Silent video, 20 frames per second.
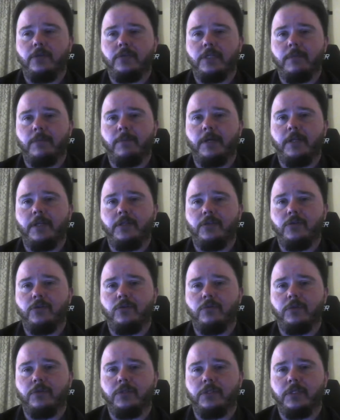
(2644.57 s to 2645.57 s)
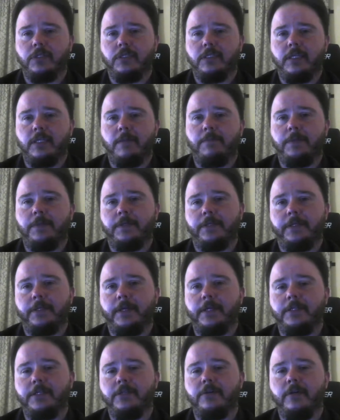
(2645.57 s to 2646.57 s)
you sent money to was in Sampili,
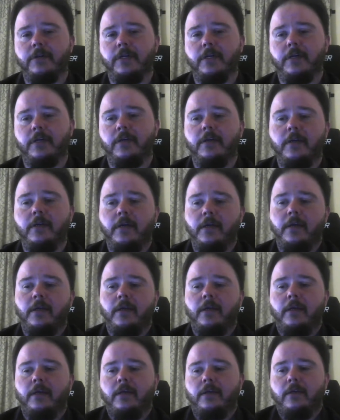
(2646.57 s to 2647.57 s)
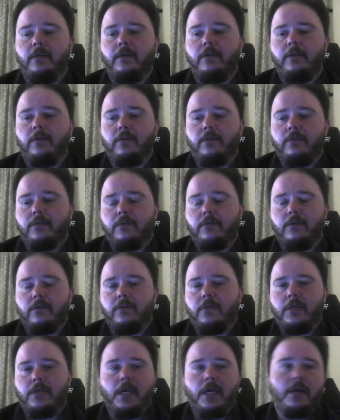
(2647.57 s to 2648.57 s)
Nigeria, you, you
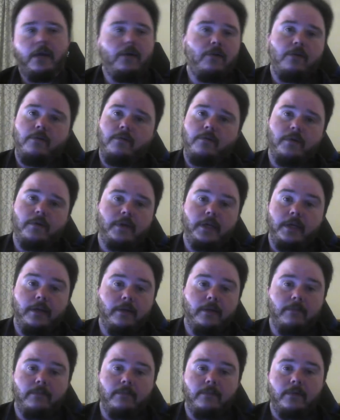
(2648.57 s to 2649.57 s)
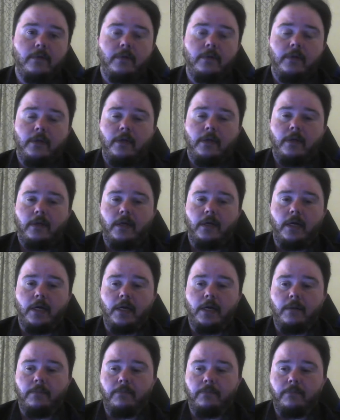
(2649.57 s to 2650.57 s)
can't go over and get them
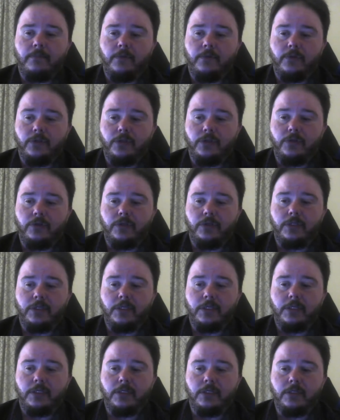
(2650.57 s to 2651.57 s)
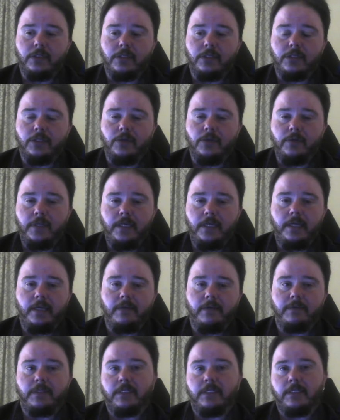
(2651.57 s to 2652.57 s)
um, there's jurisdictions. And so the
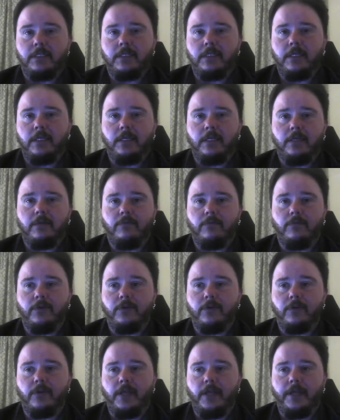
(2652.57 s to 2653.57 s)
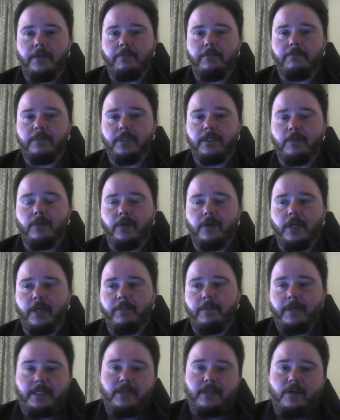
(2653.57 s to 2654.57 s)
EFCC wouldn't let someone
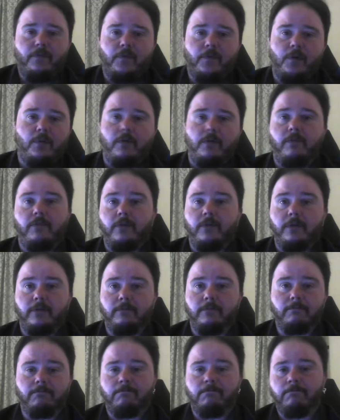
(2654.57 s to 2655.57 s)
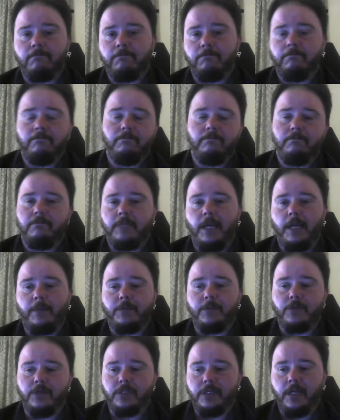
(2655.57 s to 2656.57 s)
like myself go over and
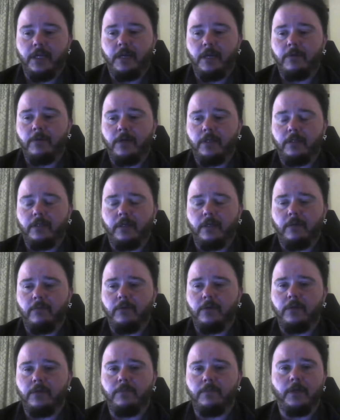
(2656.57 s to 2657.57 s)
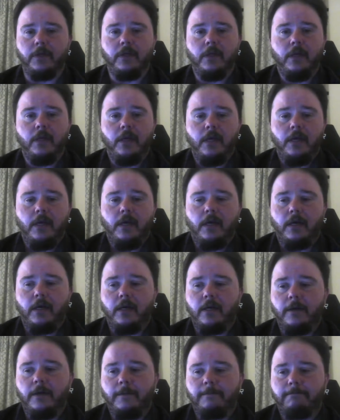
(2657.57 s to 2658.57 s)
capture a scammer. Not that I would, but
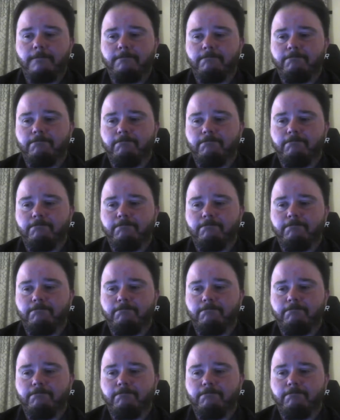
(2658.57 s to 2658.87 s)
um,